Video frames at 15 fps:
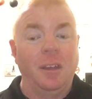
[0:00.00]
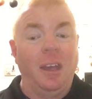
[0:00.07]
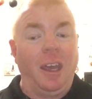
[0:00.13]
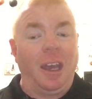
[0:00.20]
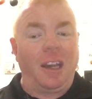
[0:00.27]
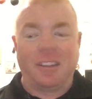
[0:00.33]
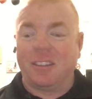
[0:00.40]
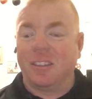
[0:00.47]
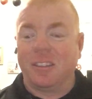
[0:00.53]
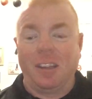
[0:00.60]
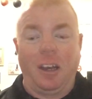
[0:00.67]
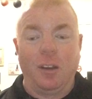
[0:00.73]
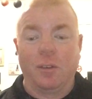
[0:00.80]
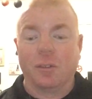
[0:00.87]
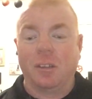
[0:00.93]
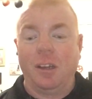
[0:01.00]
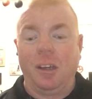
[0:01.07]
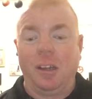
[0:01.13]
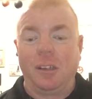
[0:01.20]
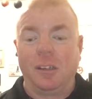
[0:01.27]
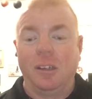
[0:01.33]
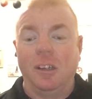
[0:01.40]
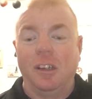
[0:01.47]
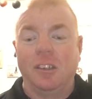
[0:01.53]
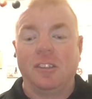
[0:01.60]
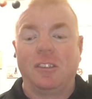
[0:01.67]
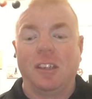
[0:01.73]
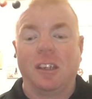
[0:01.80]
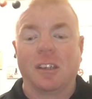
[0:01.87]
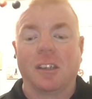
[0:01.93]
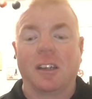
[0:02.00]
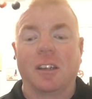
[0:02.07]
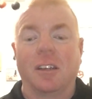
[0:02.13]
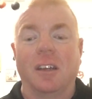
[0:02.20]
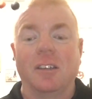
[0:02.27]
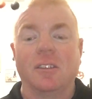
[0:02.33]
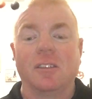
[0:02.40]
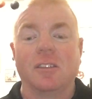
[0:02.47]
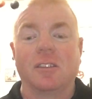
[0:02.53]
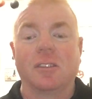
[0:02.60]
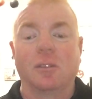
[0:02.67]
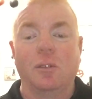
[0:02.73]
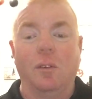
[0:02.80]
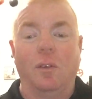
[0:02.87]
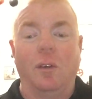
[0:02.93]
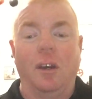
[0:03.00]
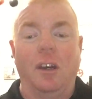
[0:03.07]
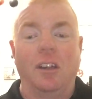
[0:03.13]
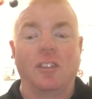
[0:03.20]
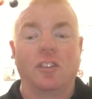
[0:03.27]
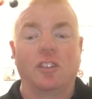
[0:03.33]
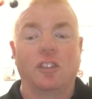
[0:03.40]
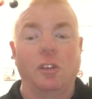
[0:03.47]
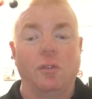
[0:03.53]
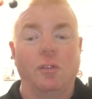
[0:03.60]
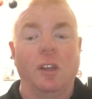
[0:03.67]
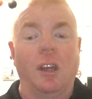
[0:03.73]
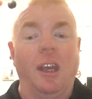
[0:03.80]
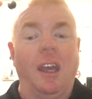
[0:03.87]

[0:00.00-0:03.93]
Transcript: And it's not okay to take a gun to school and shoot